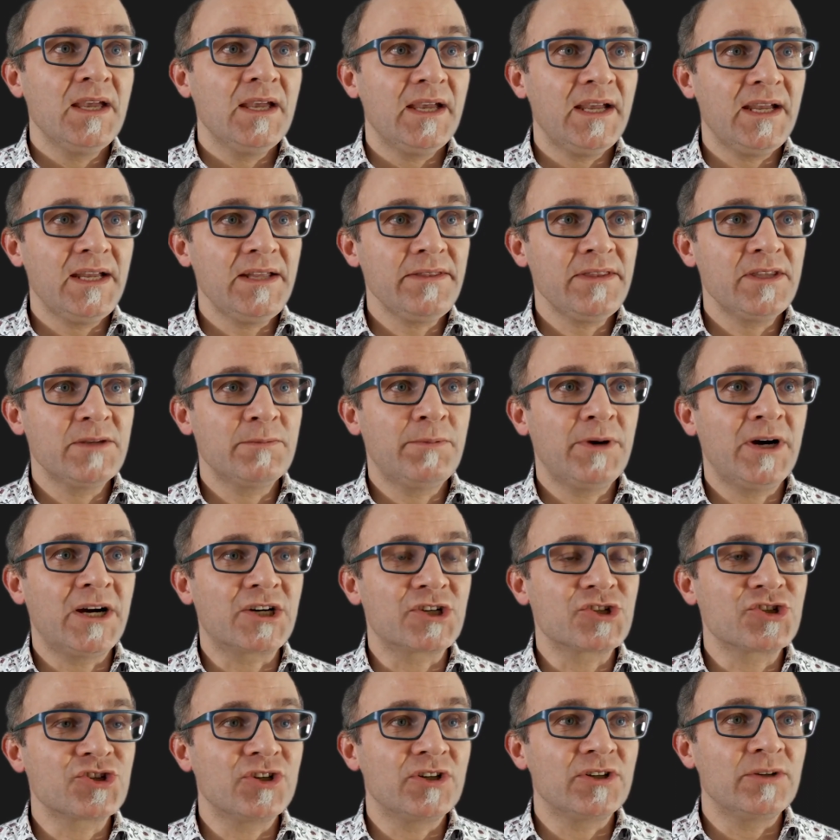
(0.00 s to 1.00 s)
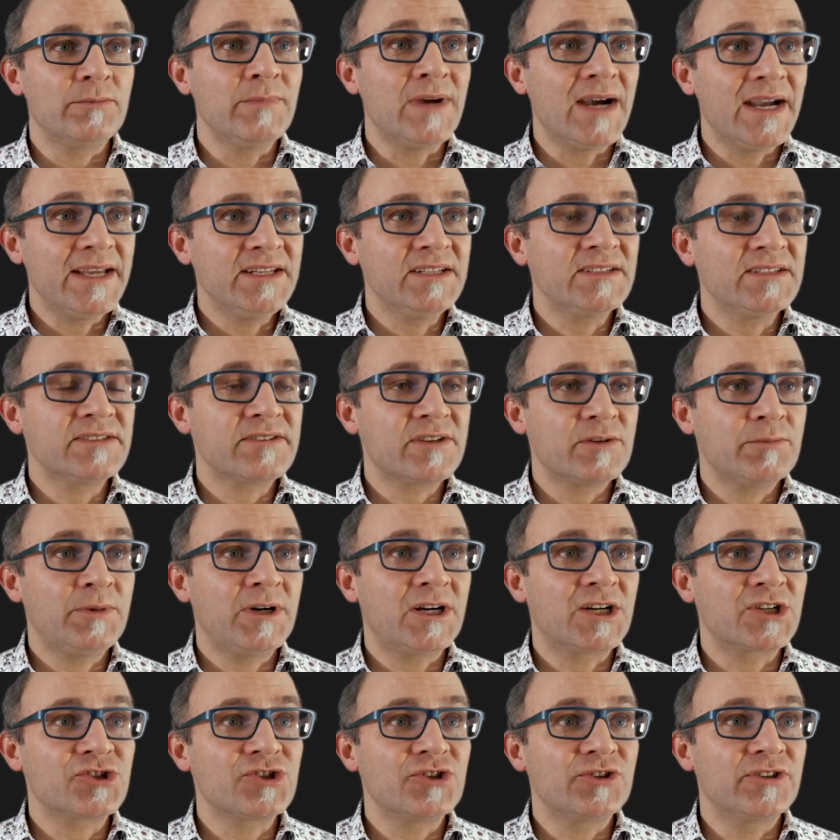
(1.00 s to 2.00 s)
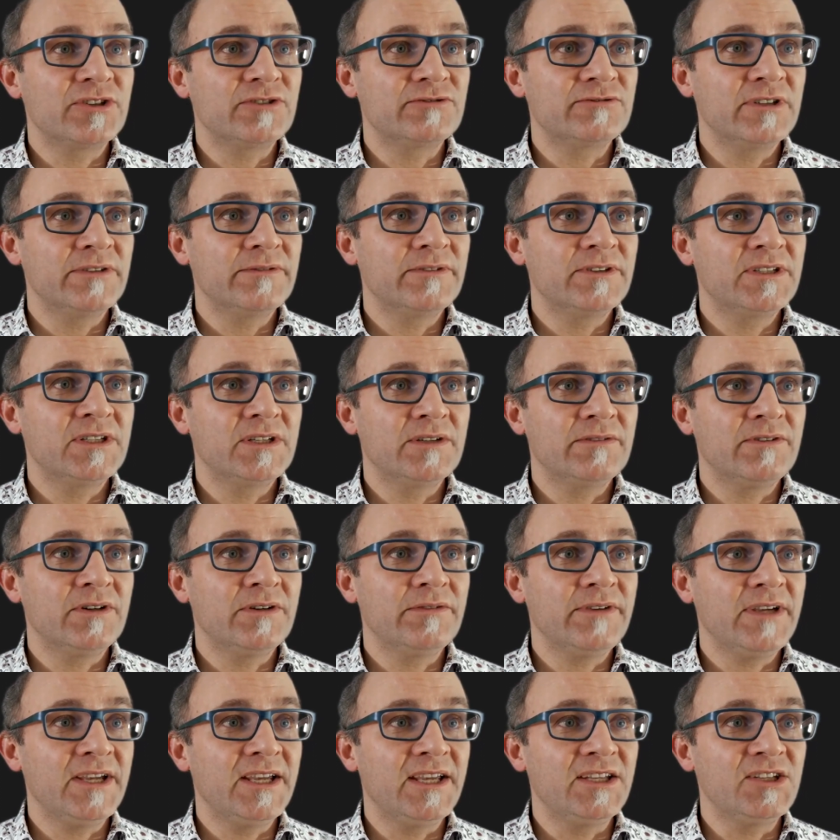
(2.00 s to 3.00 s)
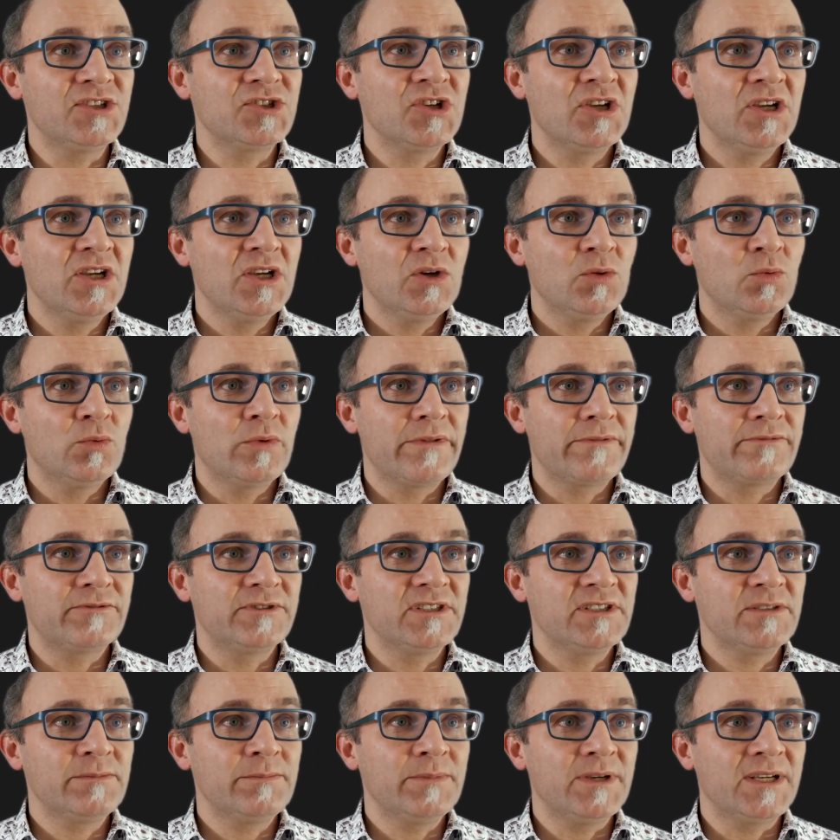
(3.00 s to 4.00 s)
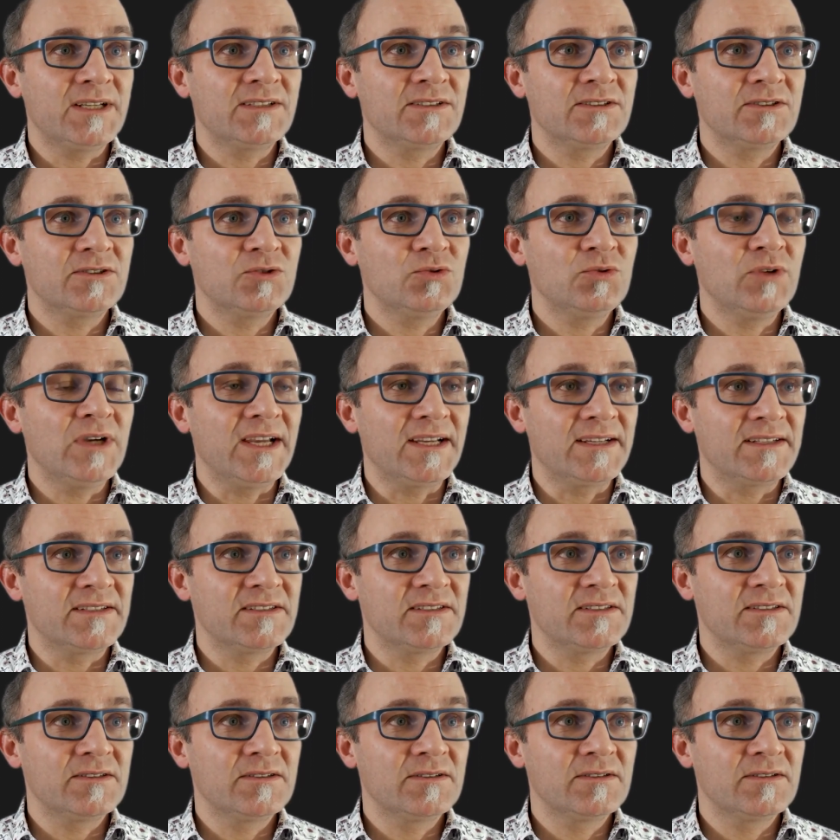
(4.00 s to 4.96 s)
and the partial minus the partial derivative of h with respect to x.